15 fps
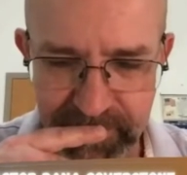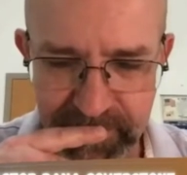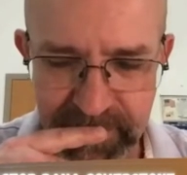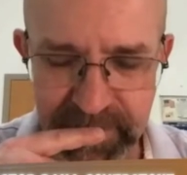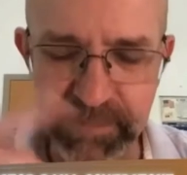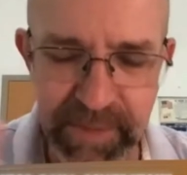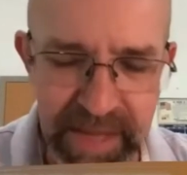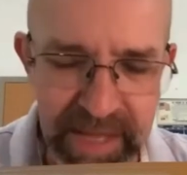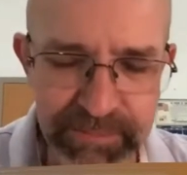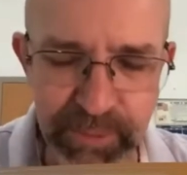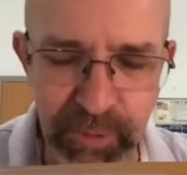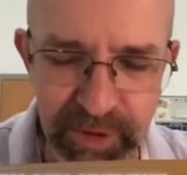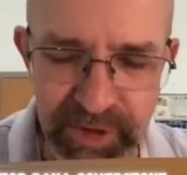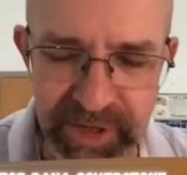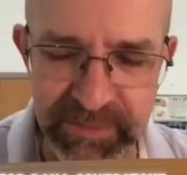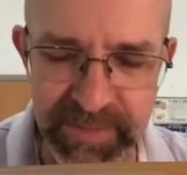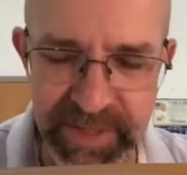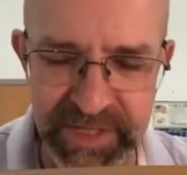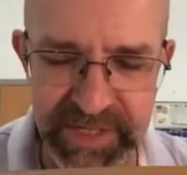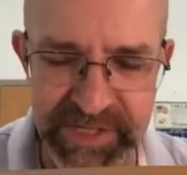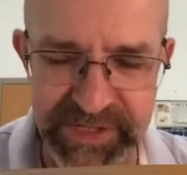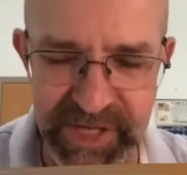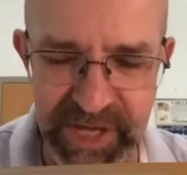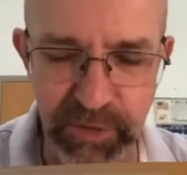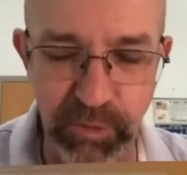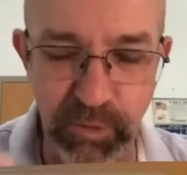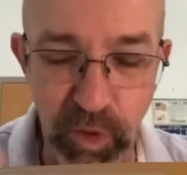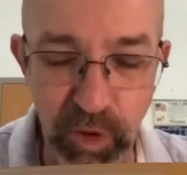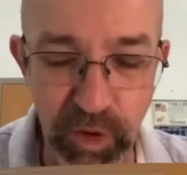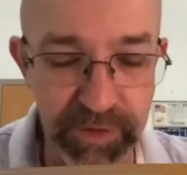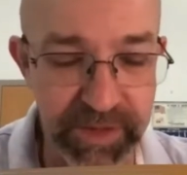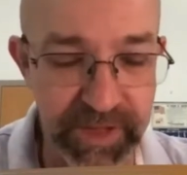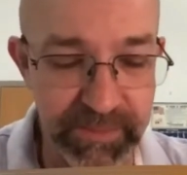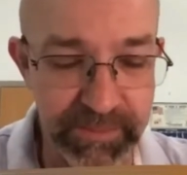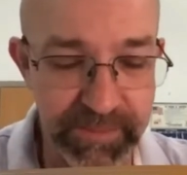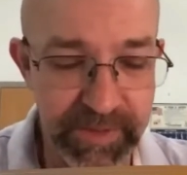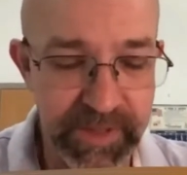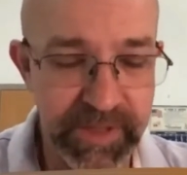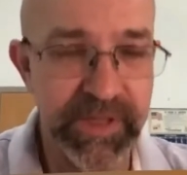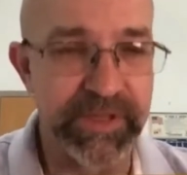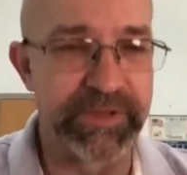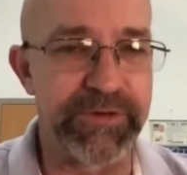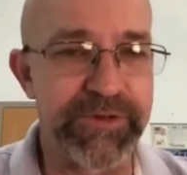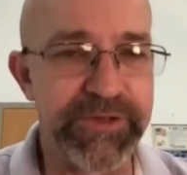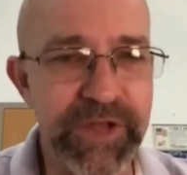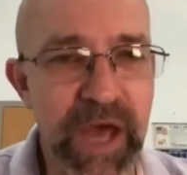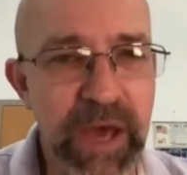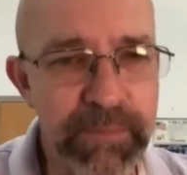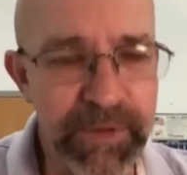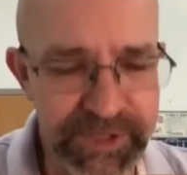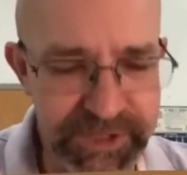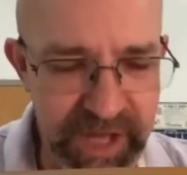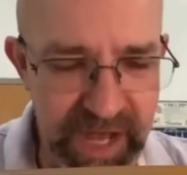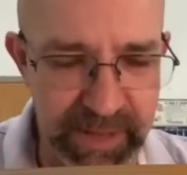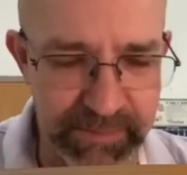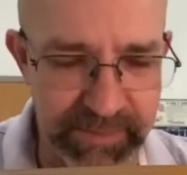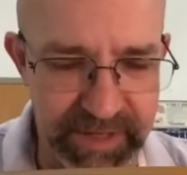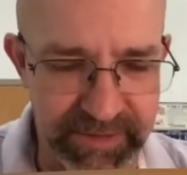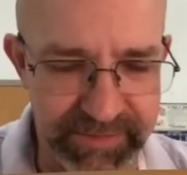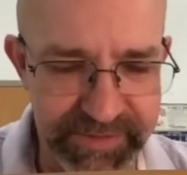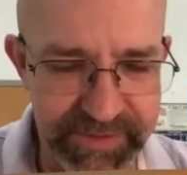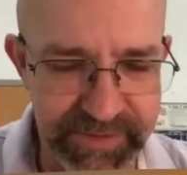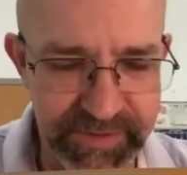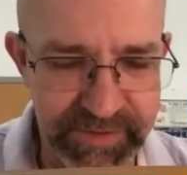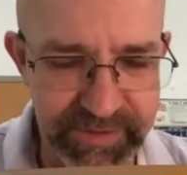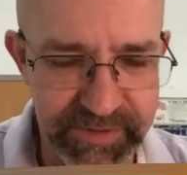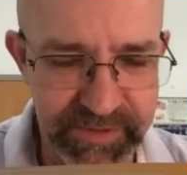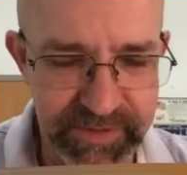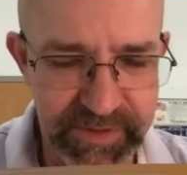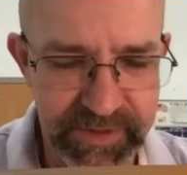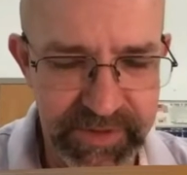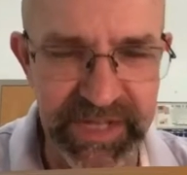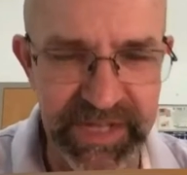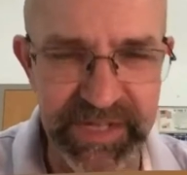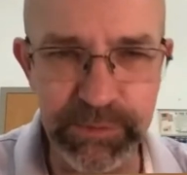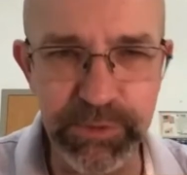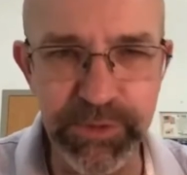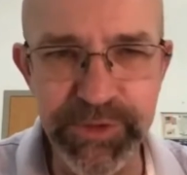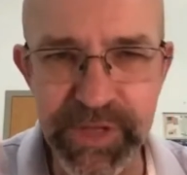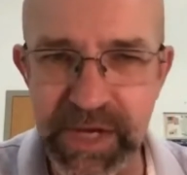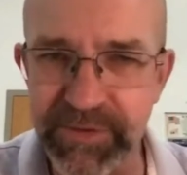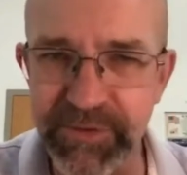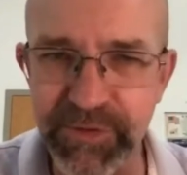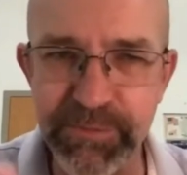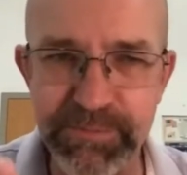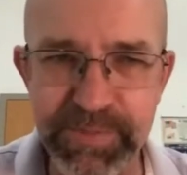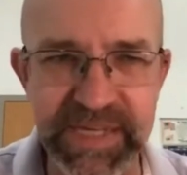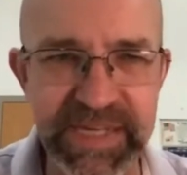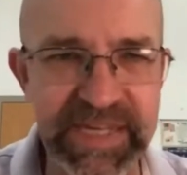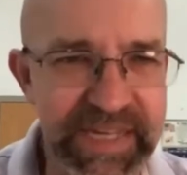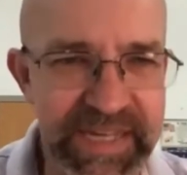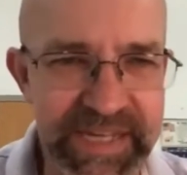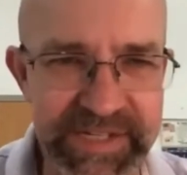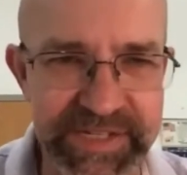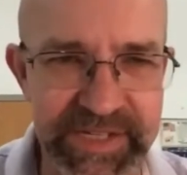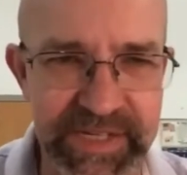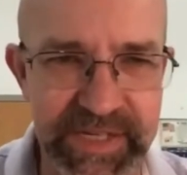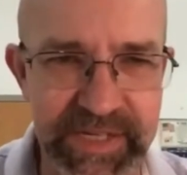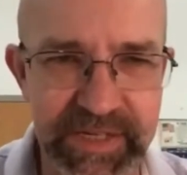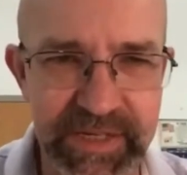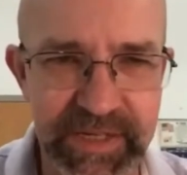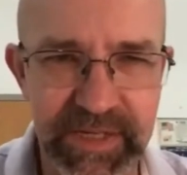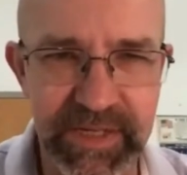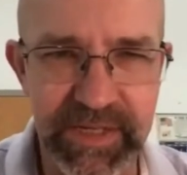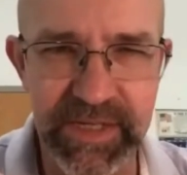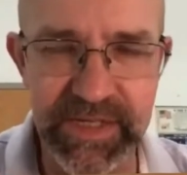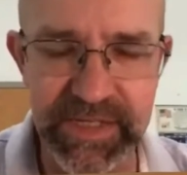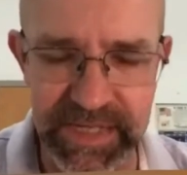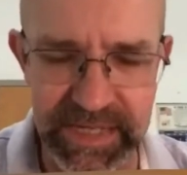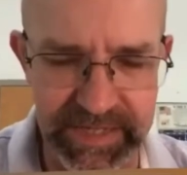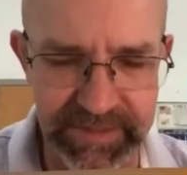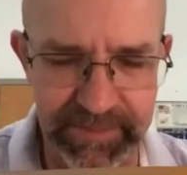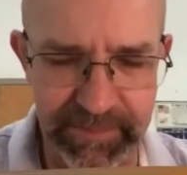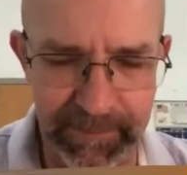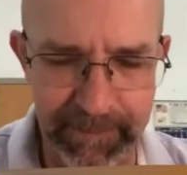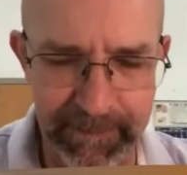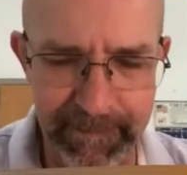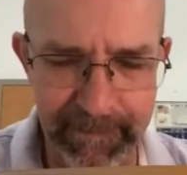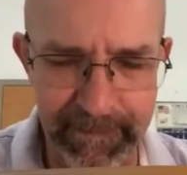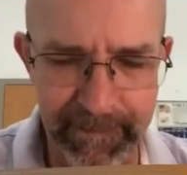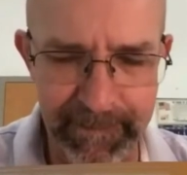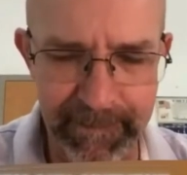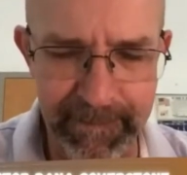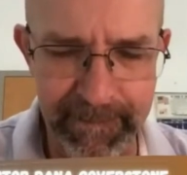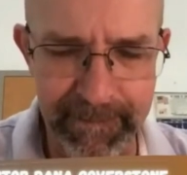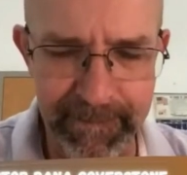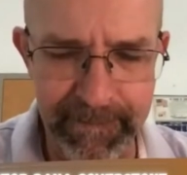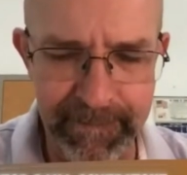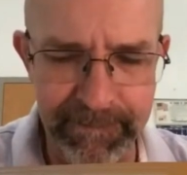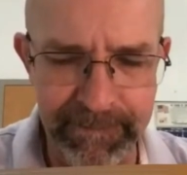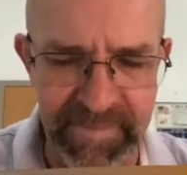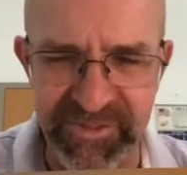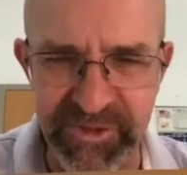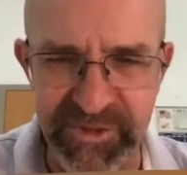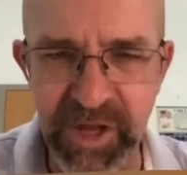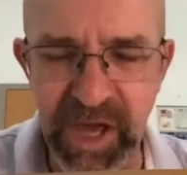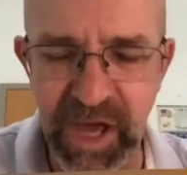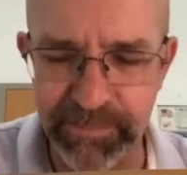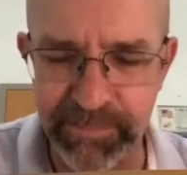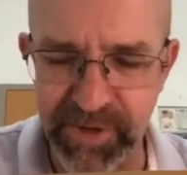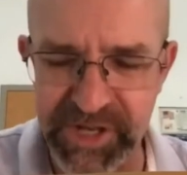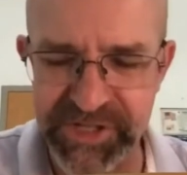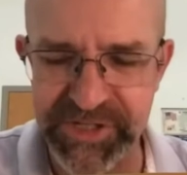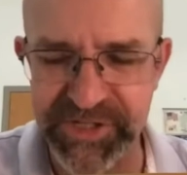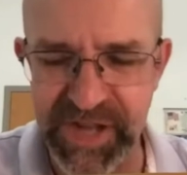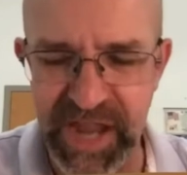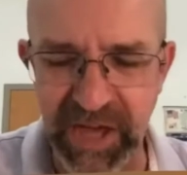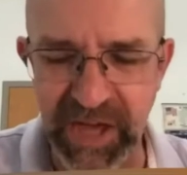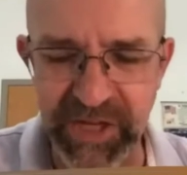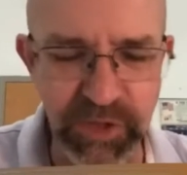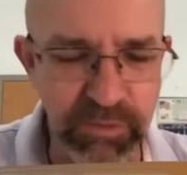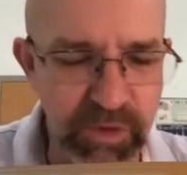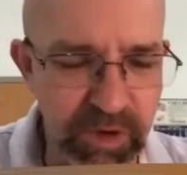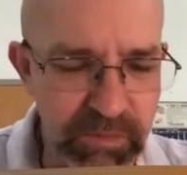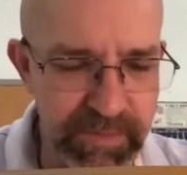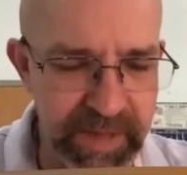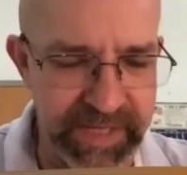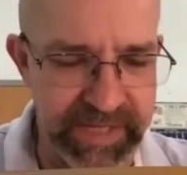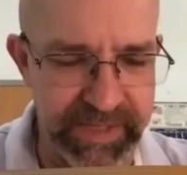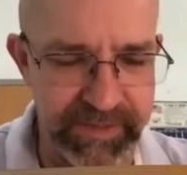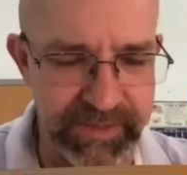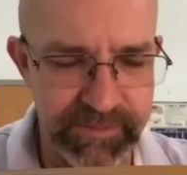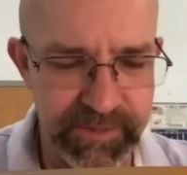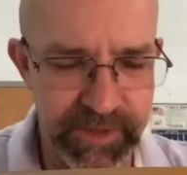And the man pointed at me and he said, Warn them, there is not much time left and it will never be easy again. If you're not braced now, you won't make it.